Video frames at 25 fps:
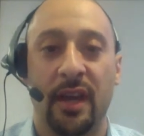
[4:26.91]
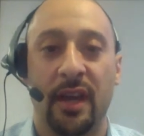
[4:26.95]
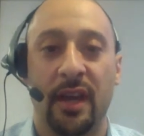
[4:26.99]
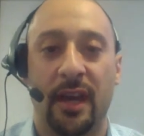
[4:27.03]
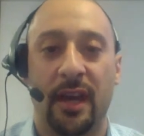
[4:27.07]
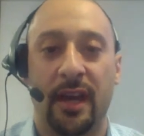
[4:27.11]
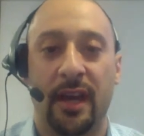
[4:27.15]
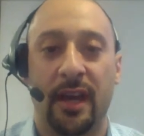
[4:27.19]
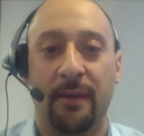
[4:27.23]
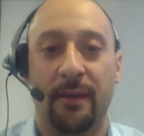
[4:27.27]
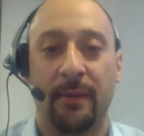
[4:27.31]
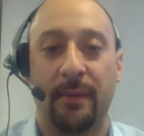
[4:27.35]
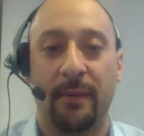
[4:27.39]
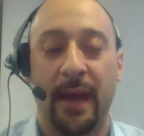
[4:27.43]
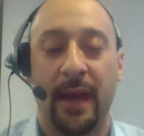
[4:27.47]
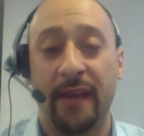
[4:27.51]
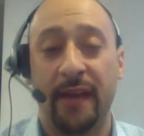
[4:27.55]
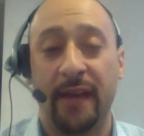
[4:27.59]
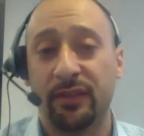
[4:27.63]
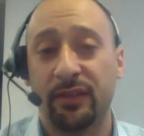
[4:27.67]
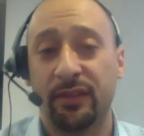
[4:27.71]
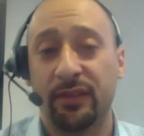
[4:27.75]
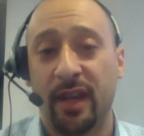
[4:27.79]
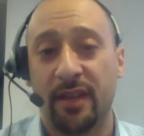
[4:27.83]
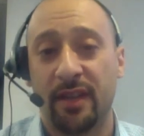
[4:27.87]

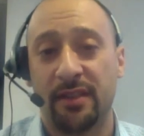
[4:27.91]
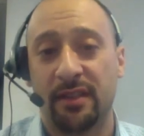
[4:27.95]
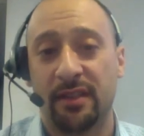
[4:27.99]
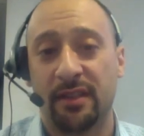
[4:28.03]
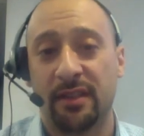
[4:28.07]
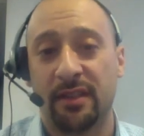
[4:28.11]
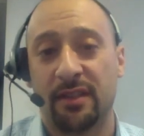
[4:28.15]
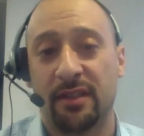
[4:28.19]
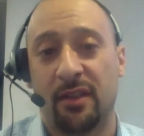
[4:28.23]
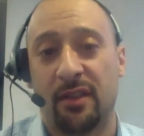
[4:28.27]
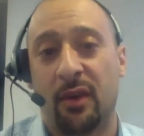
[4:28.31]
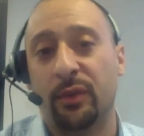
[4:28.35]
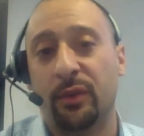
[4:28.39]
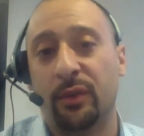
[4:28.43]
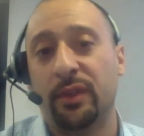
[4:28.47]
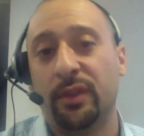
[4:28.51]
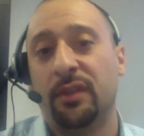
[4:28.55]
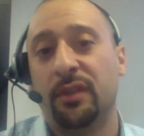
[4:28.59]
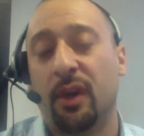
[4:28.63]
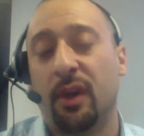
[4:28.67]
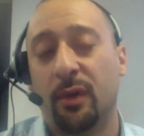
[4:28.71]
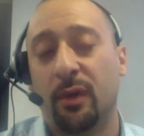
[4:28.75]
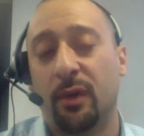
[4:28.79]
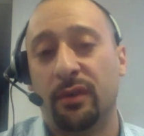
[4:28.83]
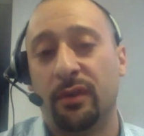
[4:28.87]
advertising is only
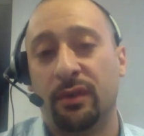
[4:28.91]
going